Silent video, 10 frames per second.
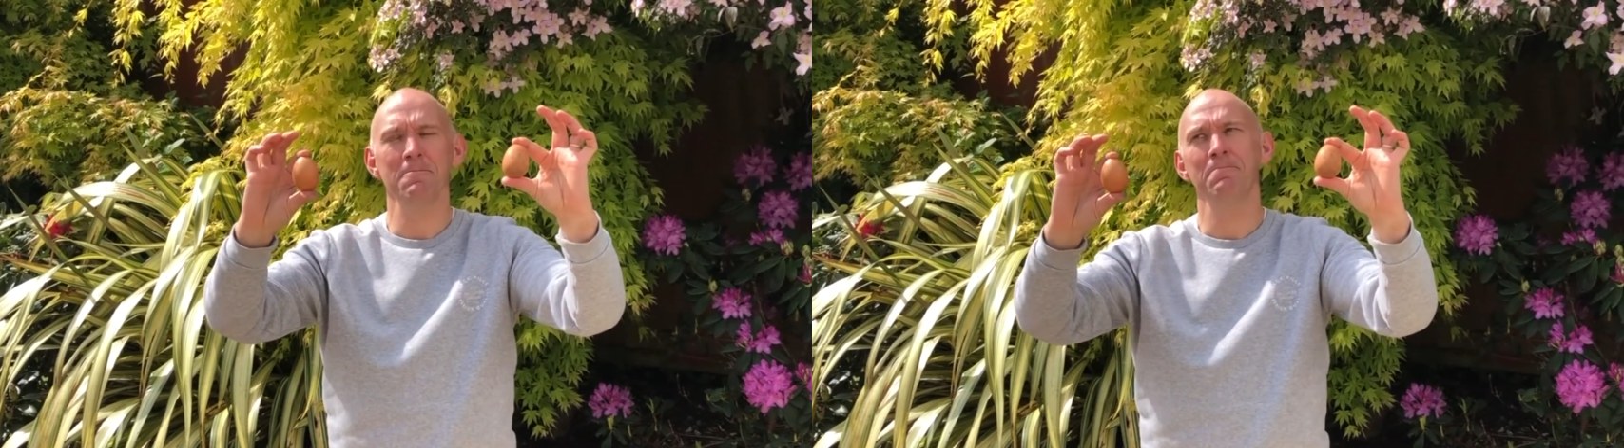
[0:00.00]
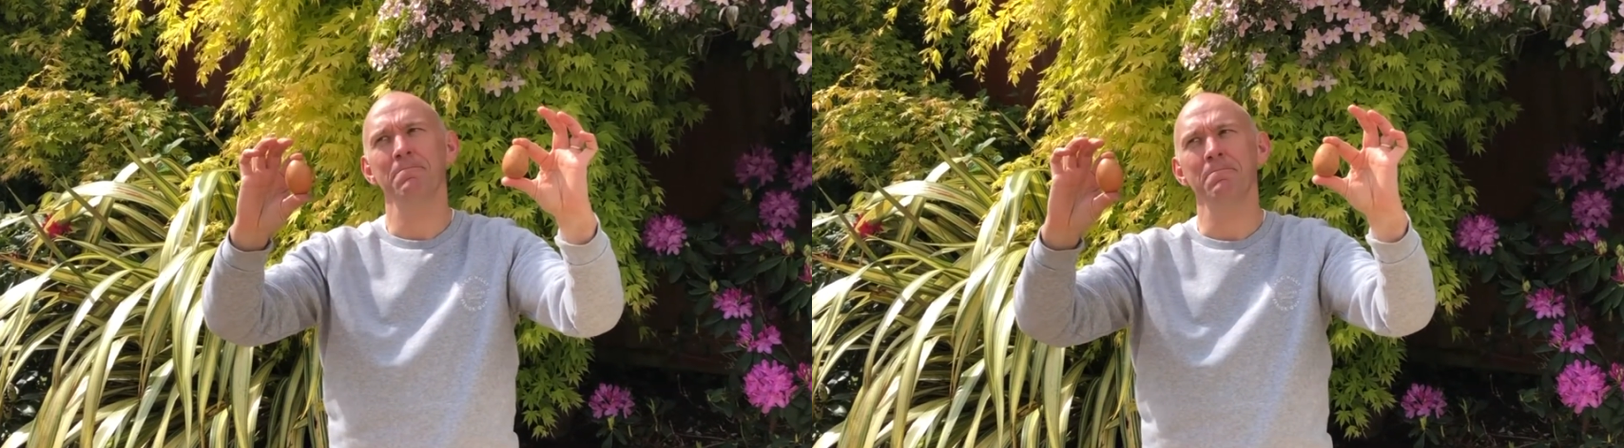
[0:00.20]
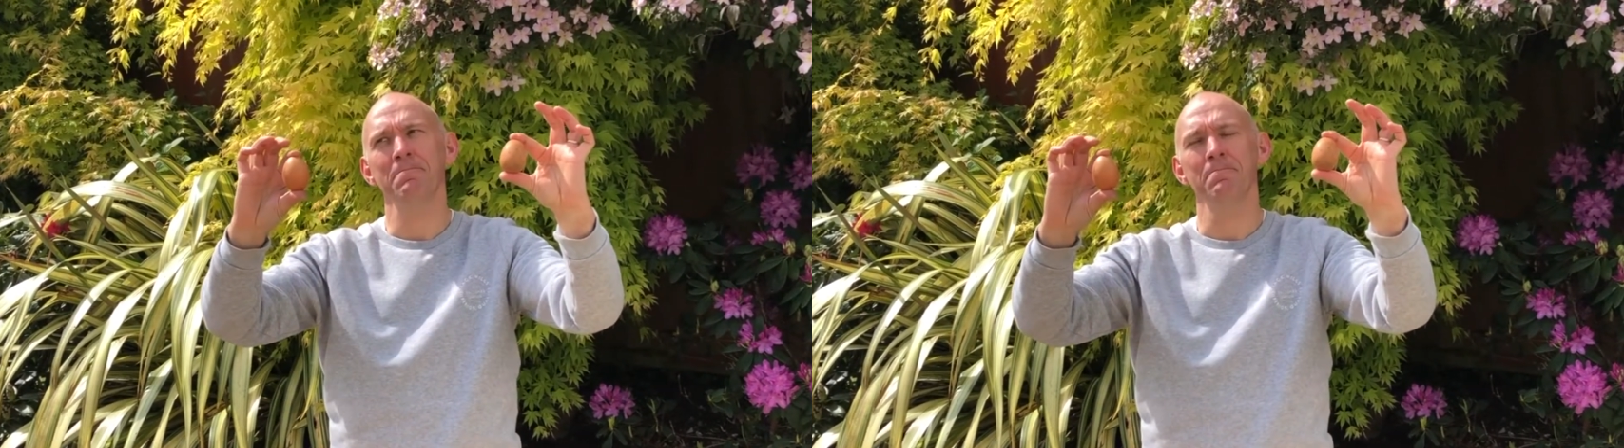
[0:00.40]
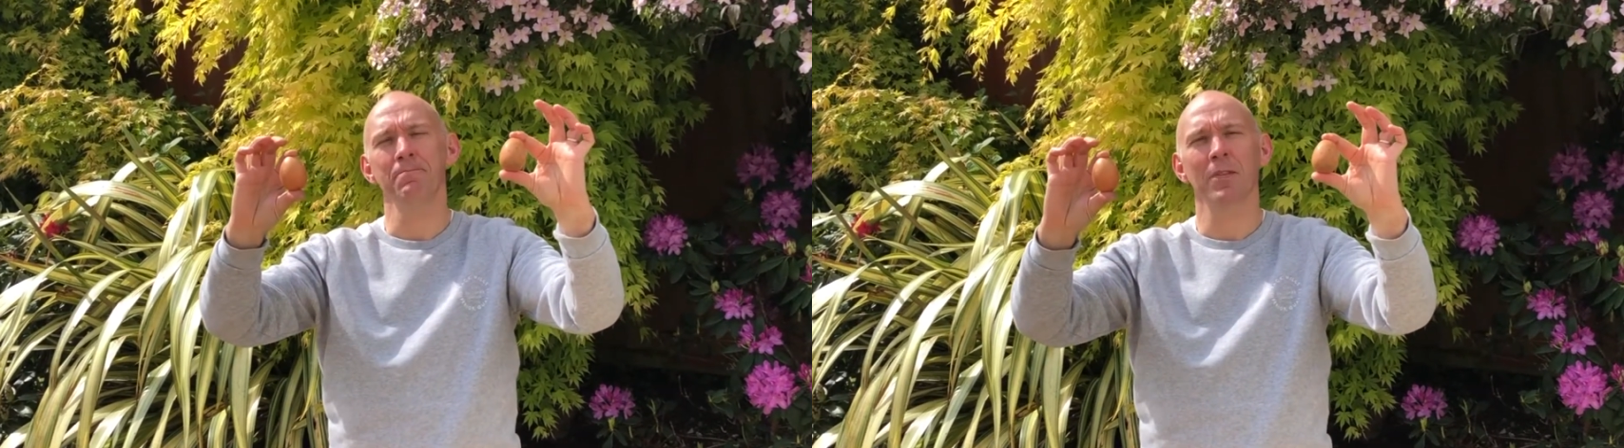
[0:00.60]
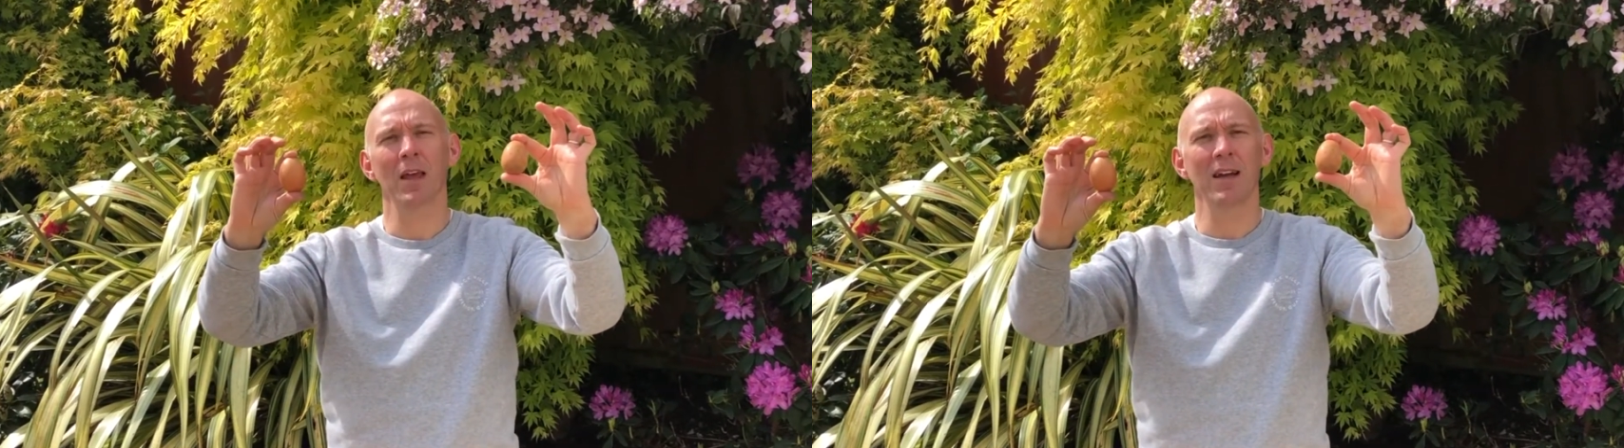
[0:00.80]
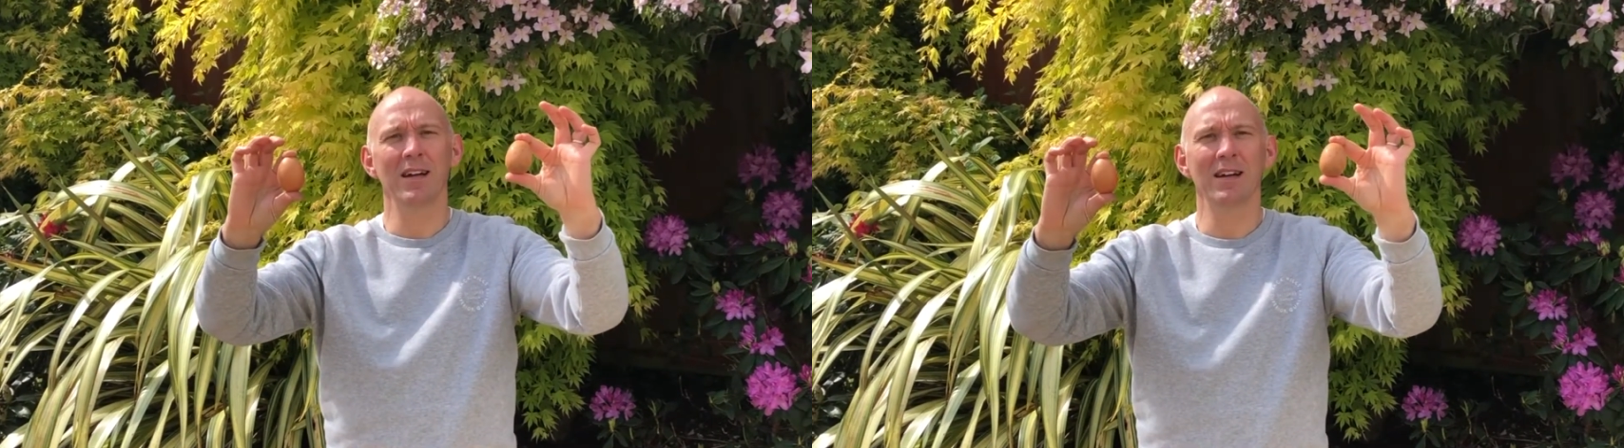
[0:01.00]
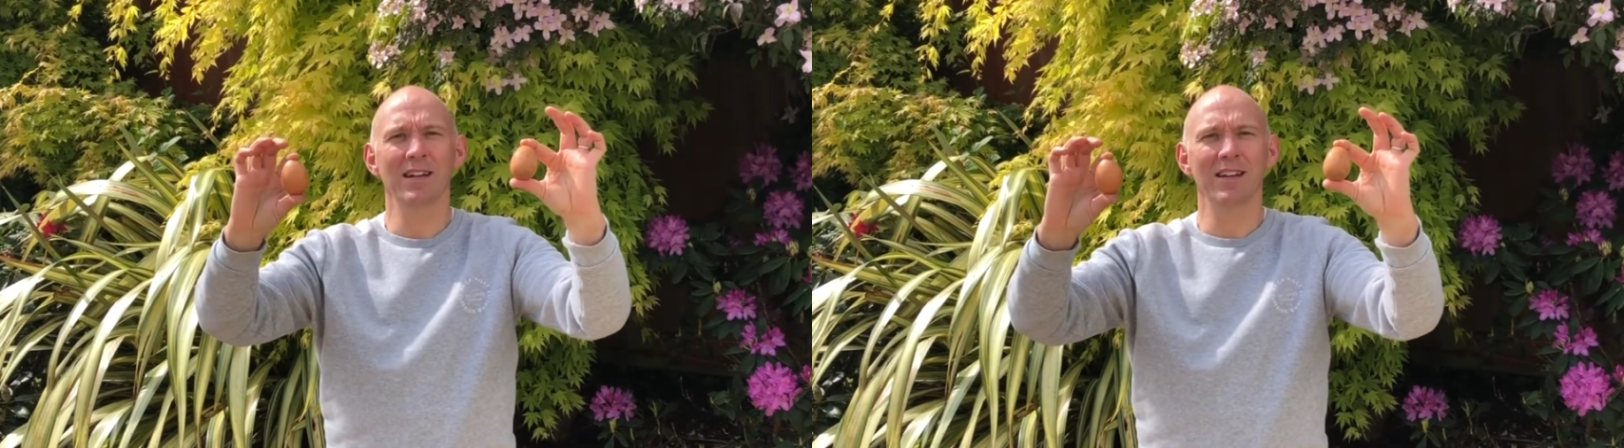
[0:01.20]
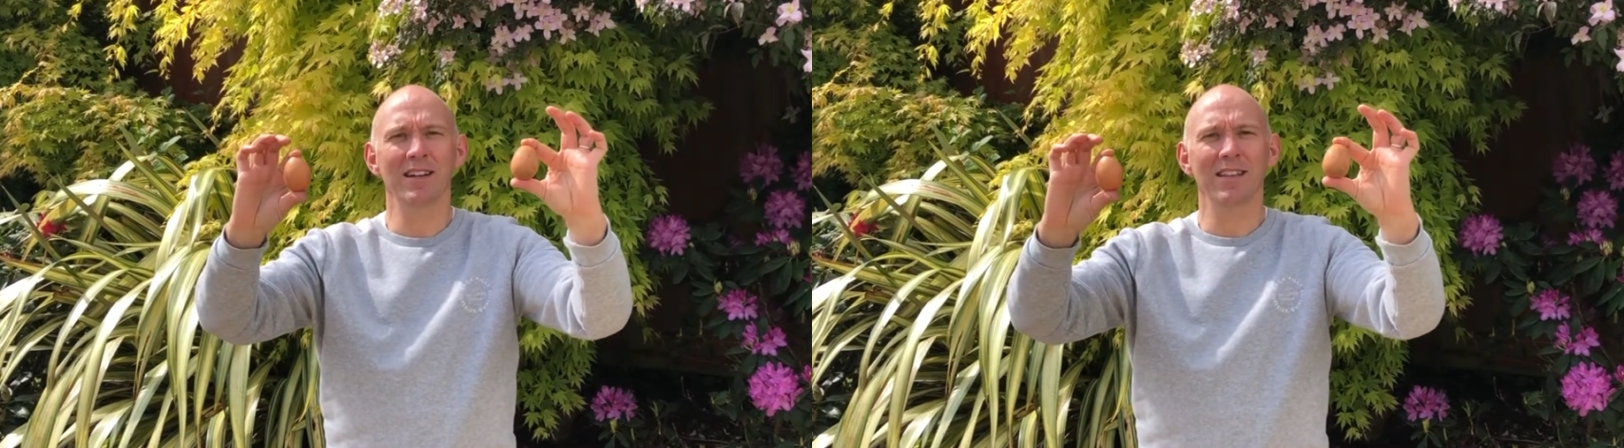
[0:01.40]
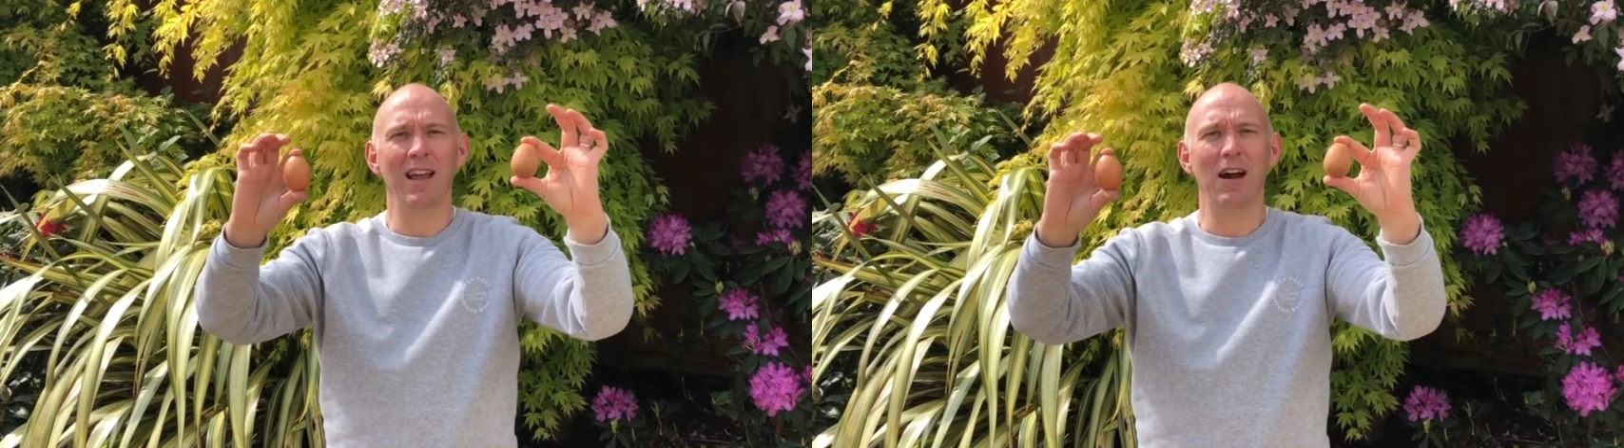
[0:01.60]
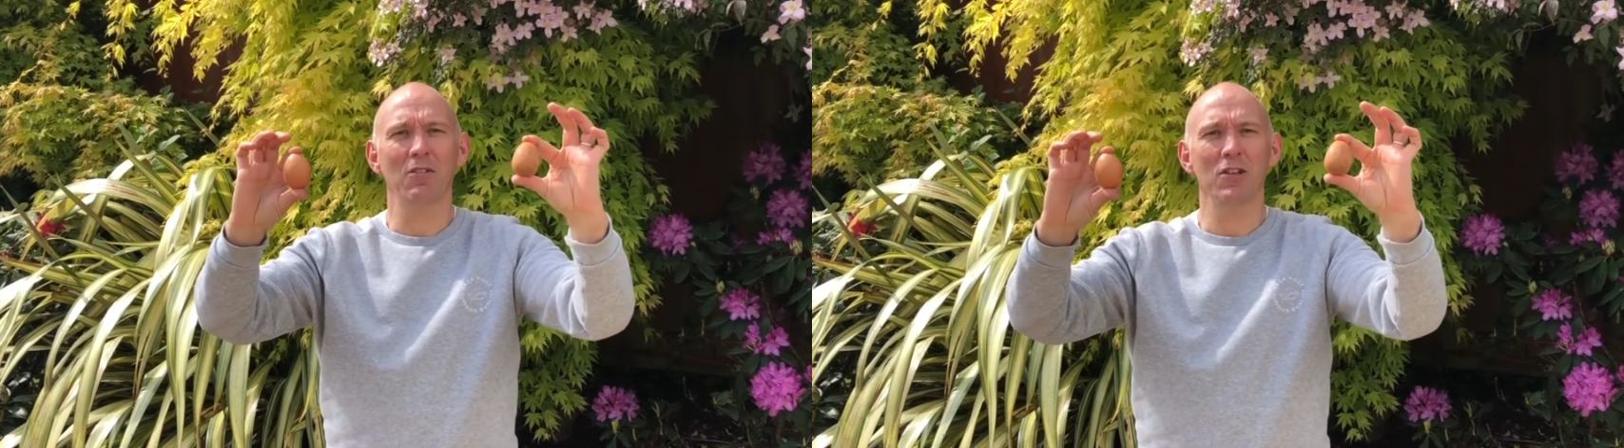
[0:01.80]
Hmm.
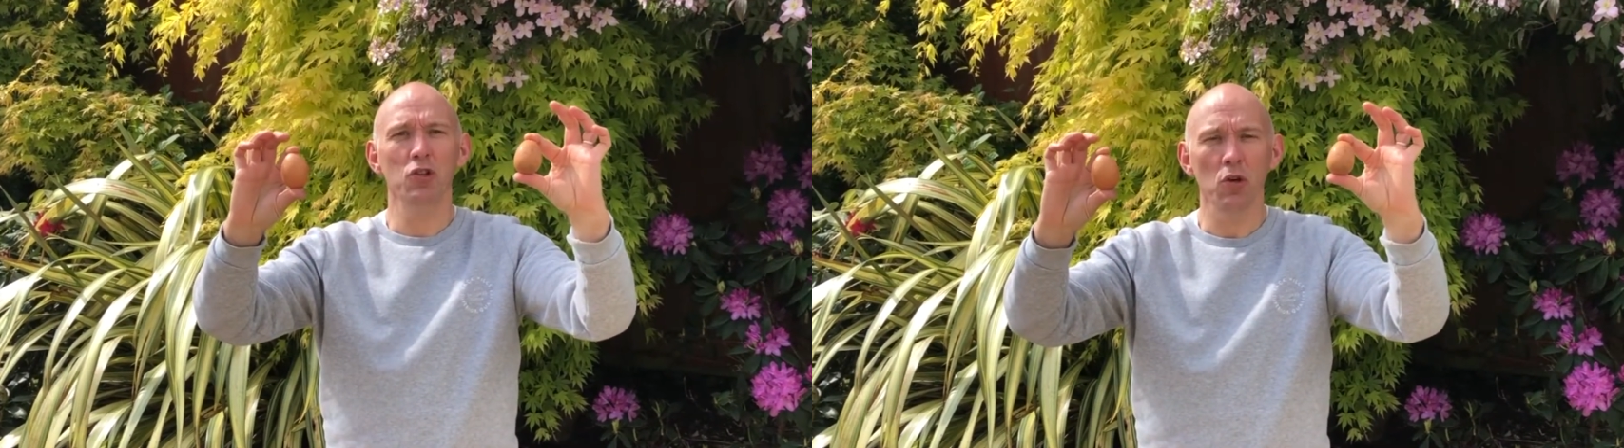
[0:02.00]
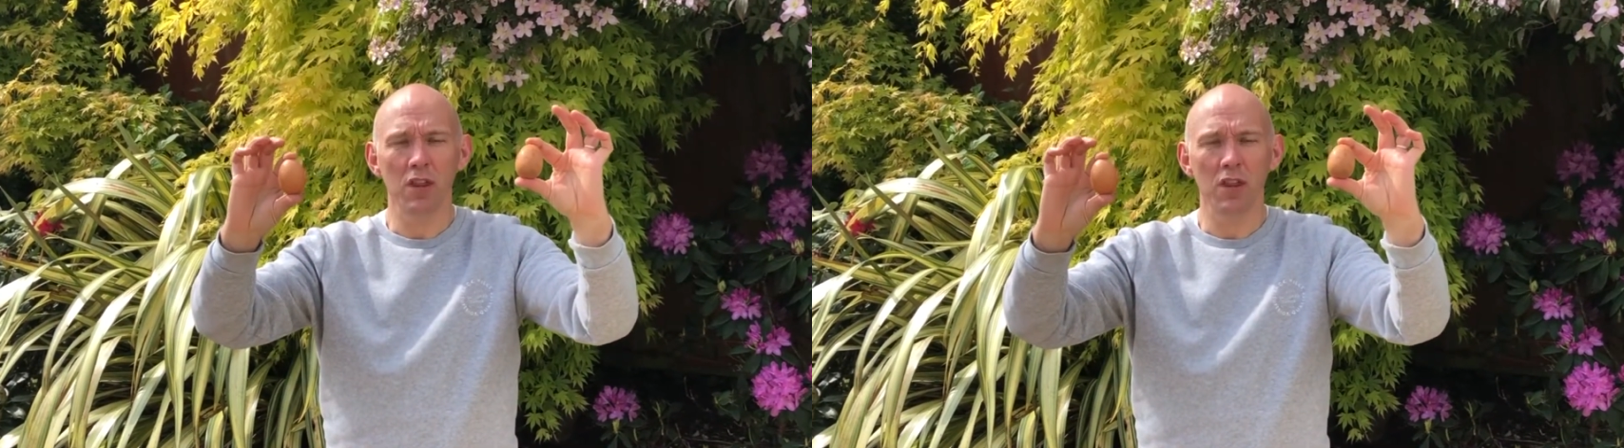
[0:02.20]
Now, can you